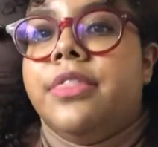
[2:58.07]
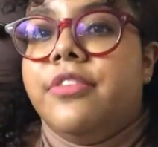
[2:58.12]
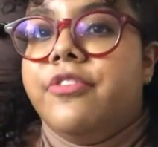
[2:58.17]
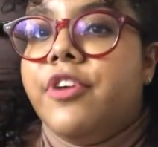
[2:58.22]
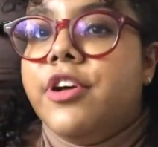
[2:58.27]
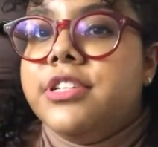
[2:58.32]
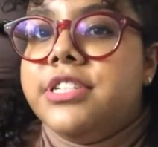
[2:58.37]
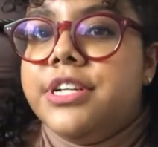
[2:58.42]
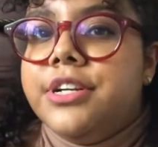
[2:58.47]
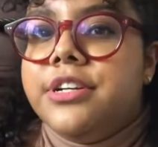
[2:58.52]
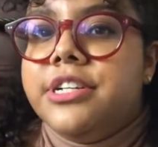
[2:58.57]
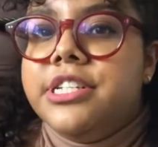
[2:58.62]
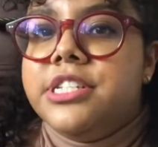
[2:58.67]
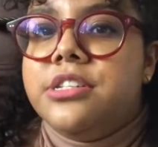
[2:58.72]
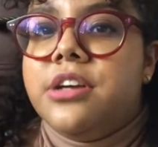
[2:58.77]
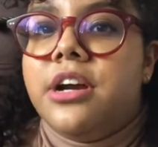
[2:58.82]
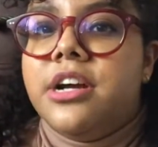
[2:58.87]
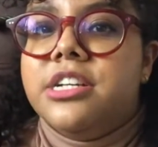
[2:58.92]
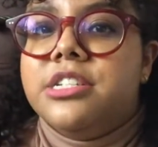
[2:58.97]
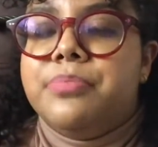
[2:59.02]
The Fault in Our
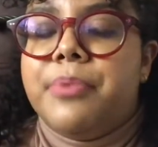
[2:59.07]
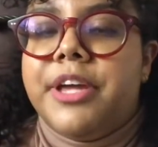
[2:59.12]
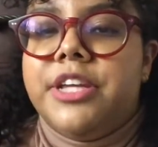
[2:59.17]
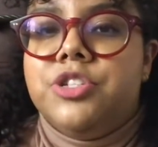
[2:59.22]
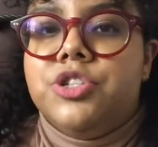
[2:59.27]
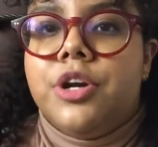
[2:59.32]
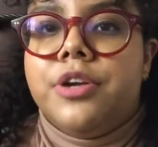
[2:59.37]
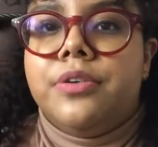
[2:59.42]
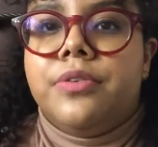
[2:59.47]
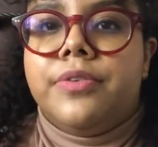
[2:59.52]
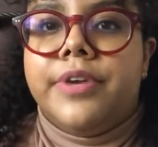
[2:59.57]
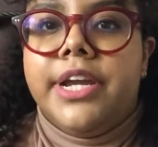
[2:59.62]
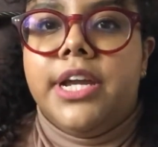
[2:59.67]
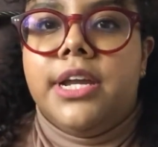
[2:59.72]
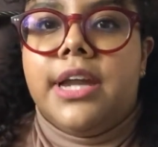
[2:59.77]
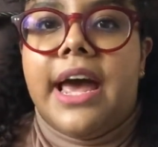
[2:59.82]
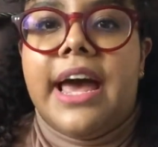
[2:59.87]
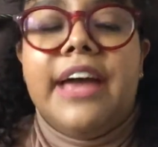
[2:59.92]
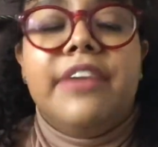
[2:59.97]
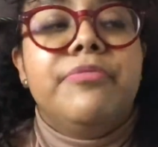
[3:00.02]
Stars by John
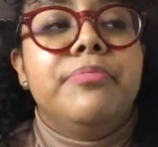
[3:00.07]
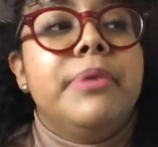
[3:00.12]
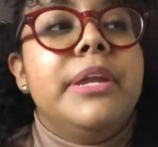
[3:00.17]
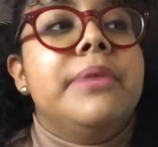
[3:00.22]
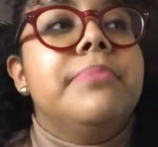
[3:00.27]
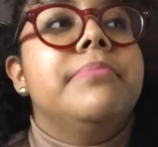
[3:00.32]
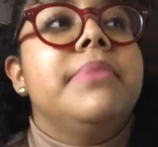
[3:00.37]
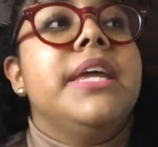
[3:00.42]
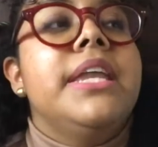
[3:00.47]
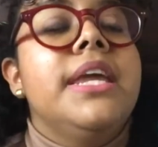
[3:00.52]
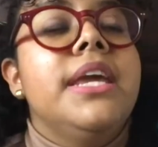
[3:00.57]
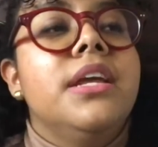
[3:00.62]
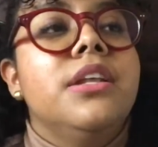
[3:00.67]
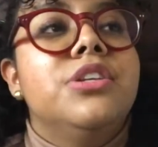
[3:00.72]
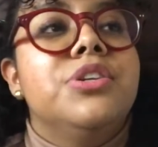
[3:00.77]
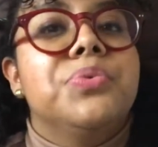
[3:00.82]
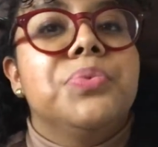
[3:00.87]
Green. I've been meaning to